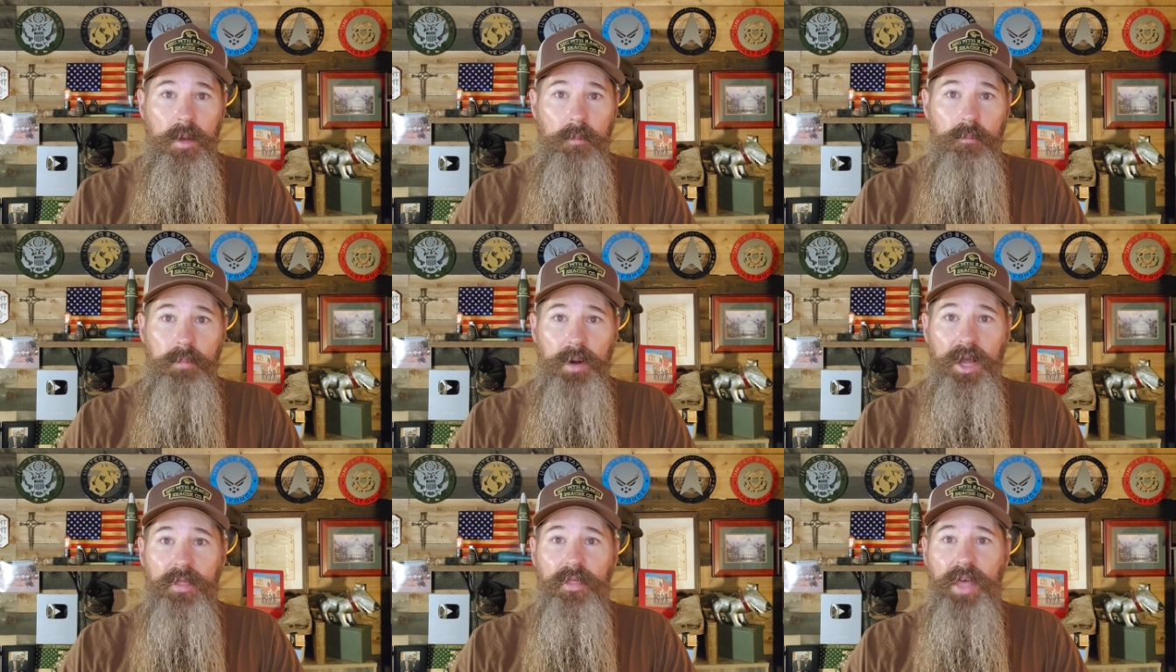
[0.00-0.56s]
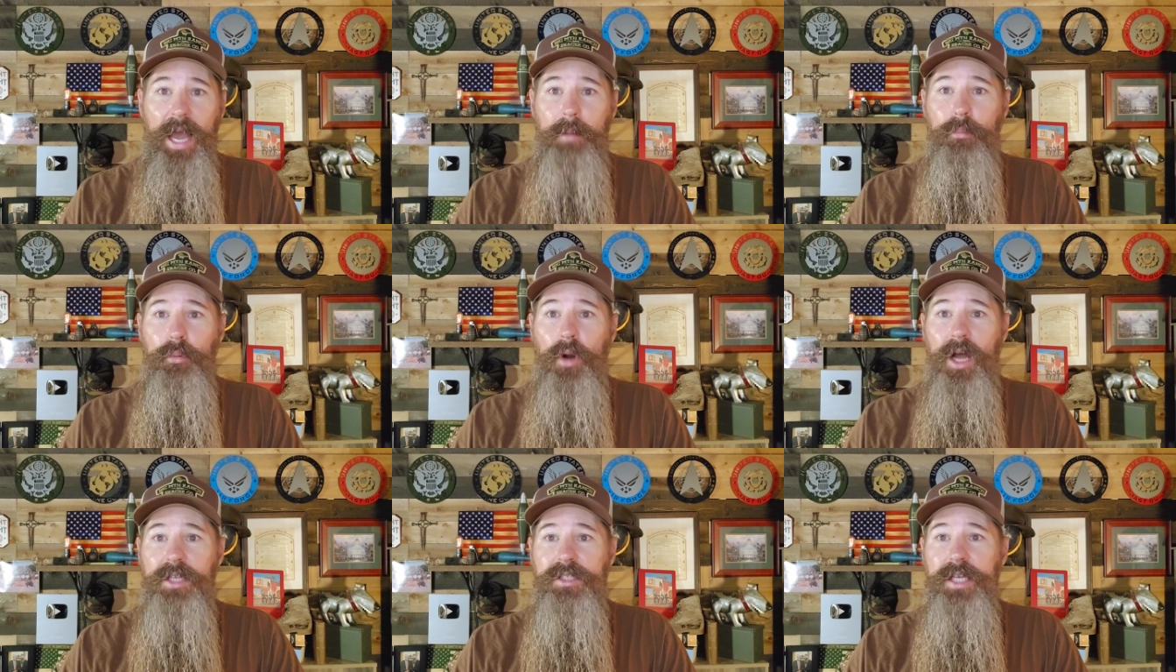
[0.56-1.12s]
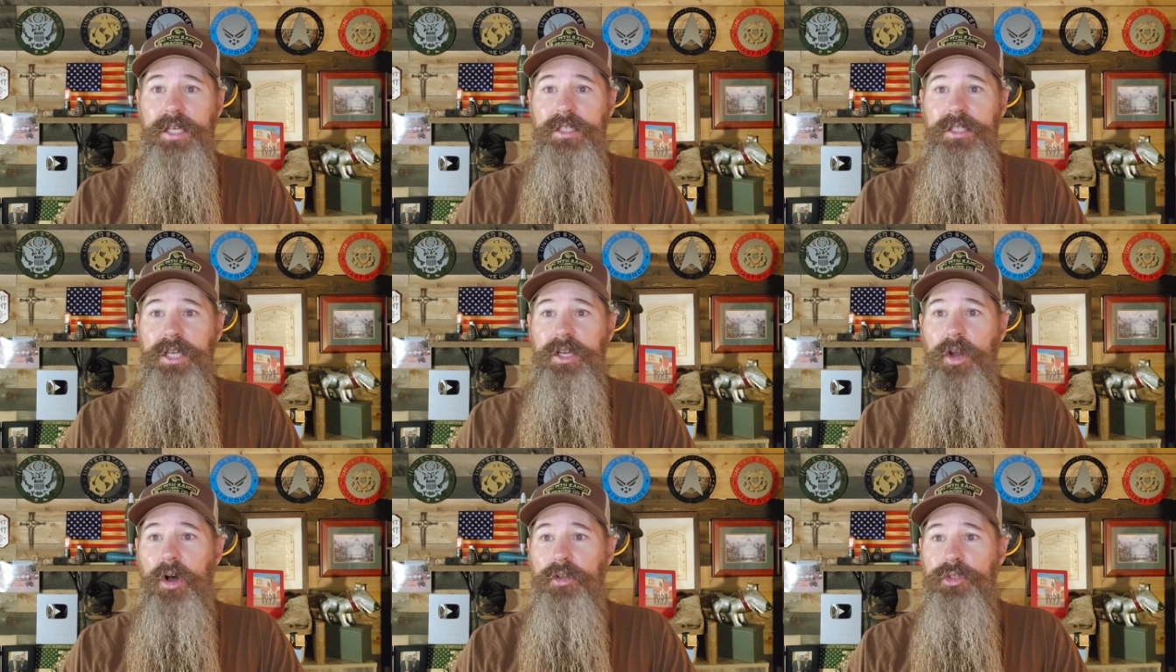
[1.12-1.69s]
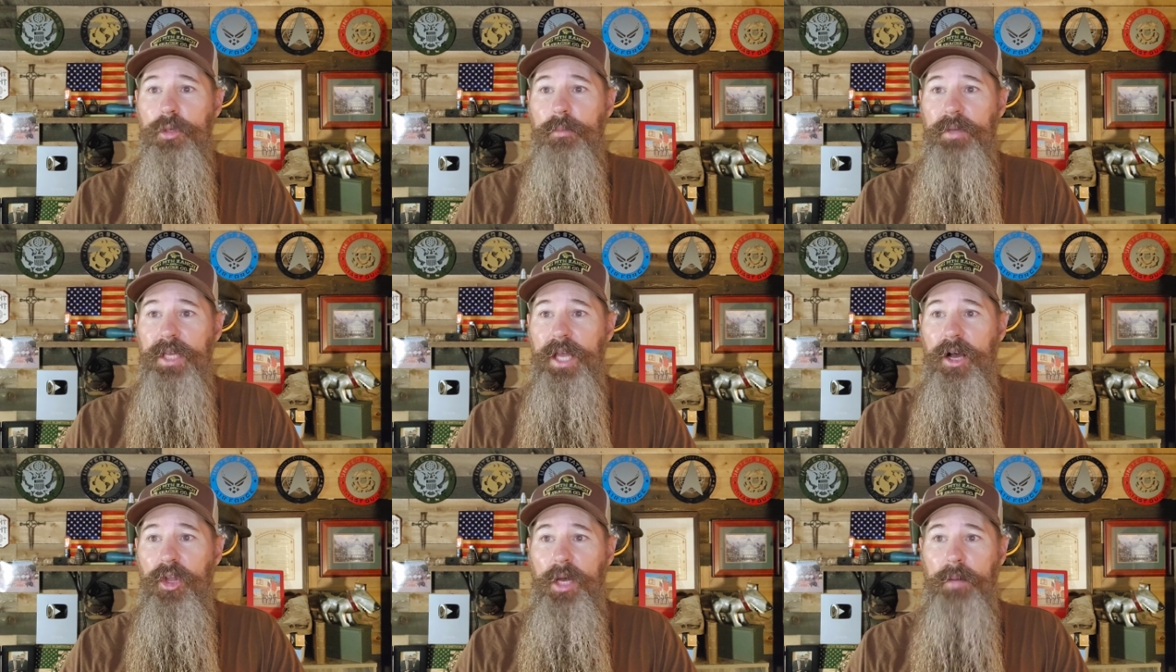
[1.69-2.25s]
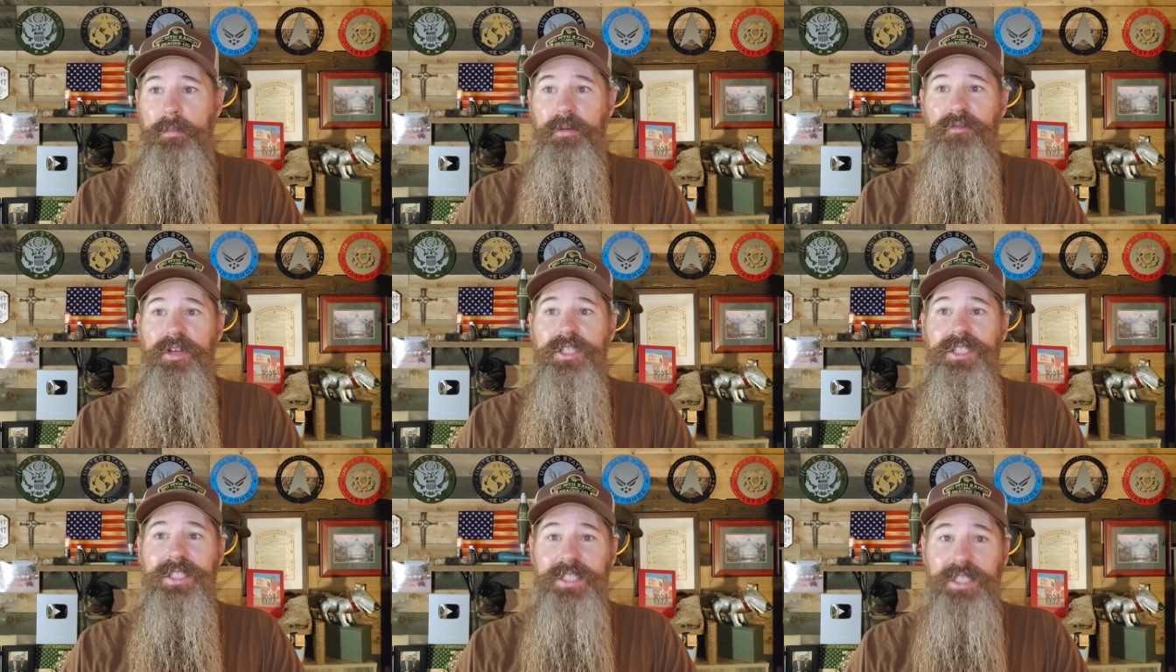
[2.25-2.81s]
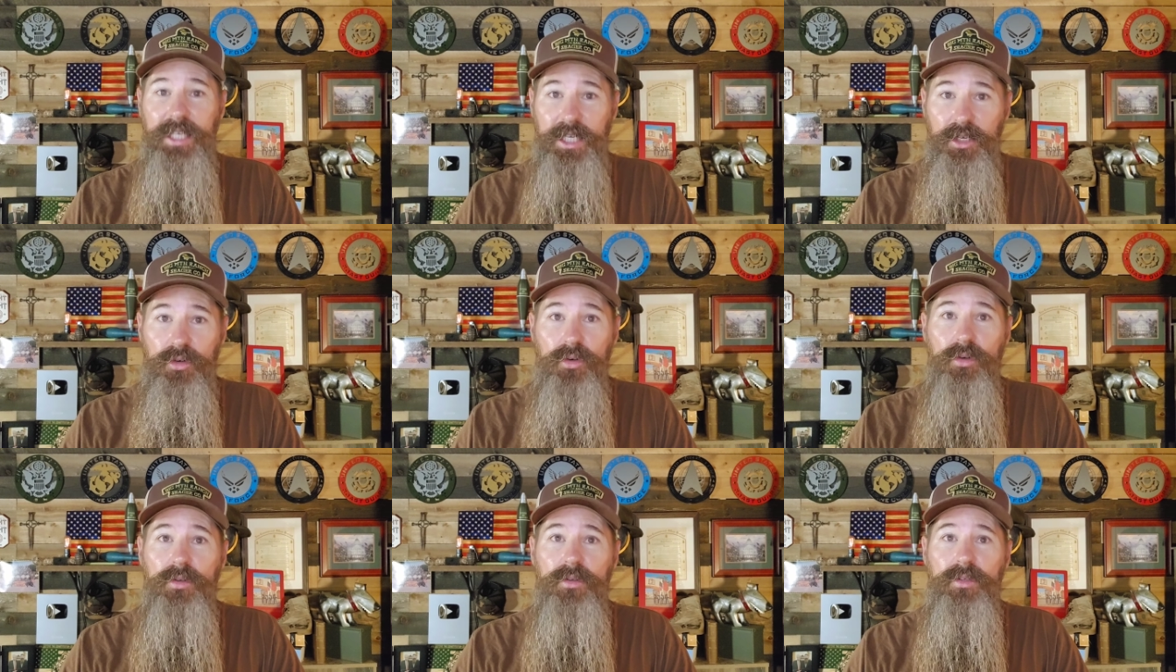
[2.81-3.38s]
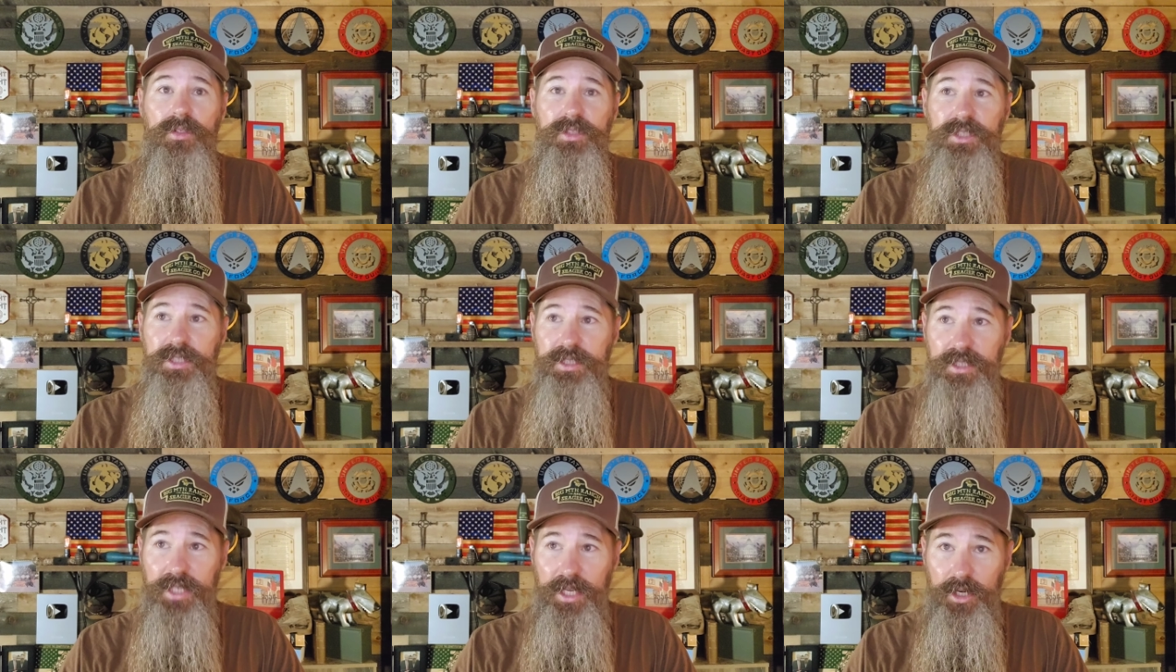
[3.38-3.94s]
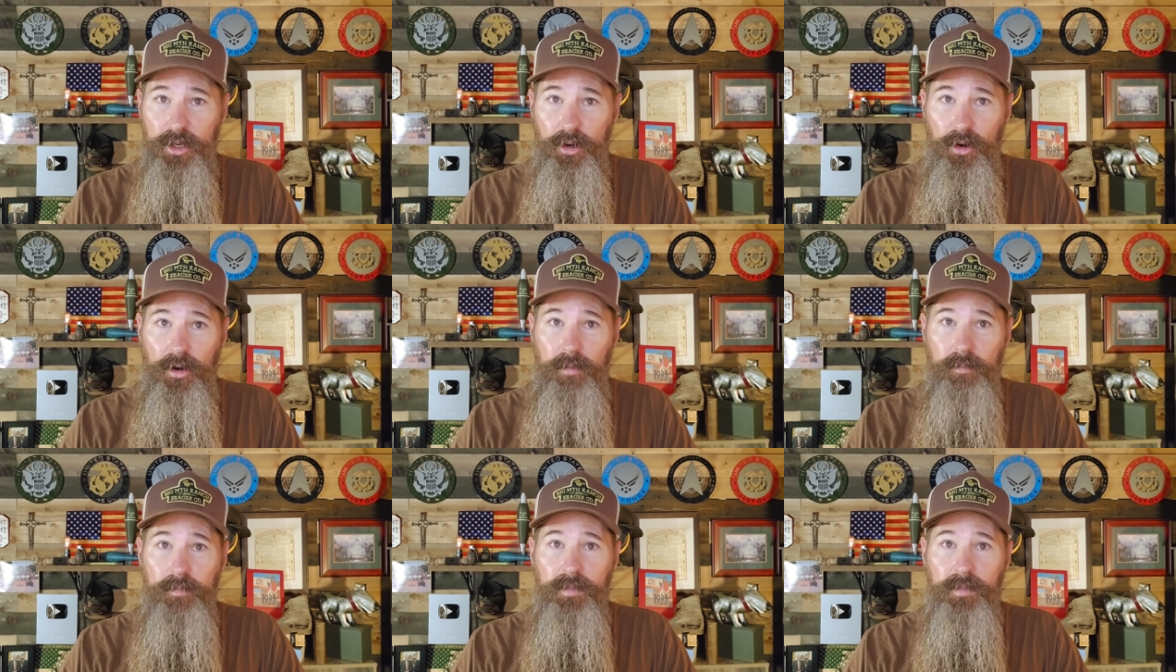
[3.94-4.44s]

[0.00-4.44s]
But that process can also be held up if a single senator